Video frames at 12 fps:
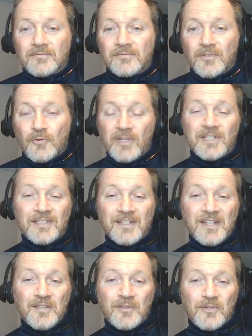
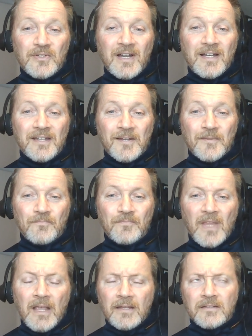creatine in their diet.
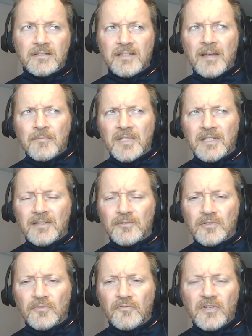Does that mean they're
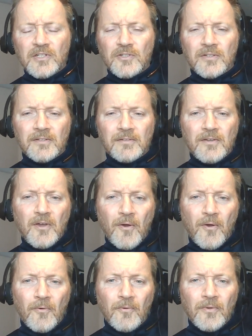deficient?
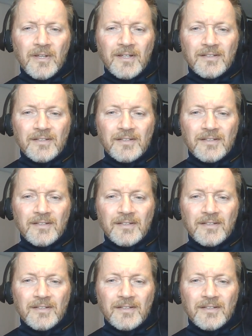No.